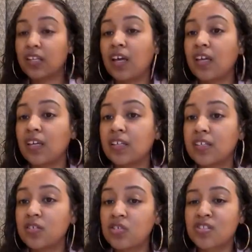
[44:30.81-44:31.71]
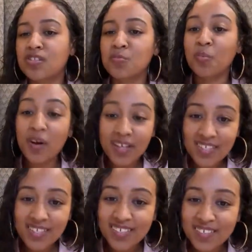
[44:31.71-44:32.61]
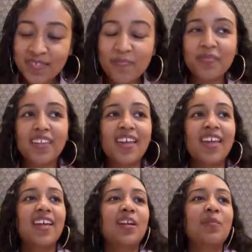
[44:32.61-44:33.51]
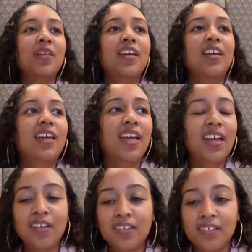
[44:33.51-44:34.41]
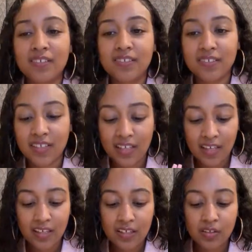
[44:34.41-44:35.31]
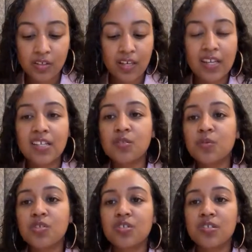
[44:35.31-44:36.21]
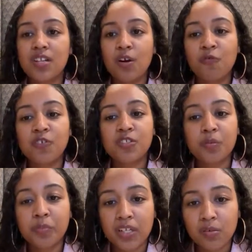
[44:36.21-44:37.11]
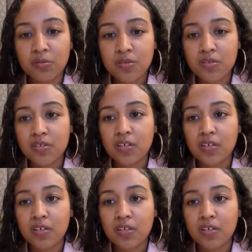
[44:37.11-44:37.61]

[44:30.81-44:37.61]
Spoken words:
Like, it's just what? And I'm like, can I switch this out for something else?